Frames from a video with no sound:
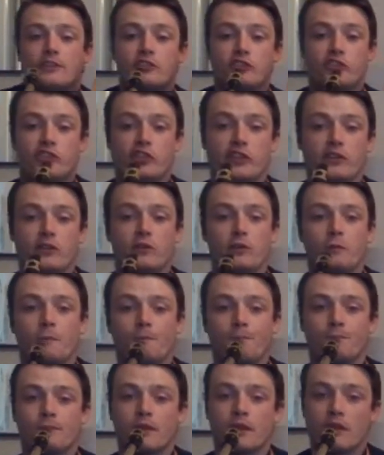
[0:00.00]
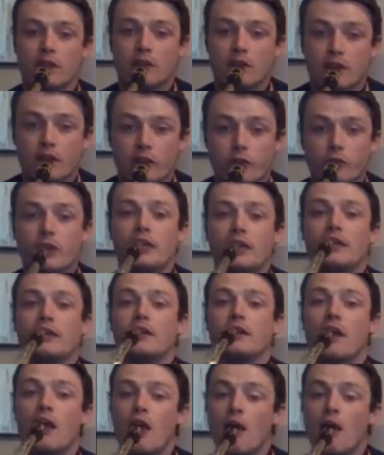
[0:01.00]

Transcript: 2, 3.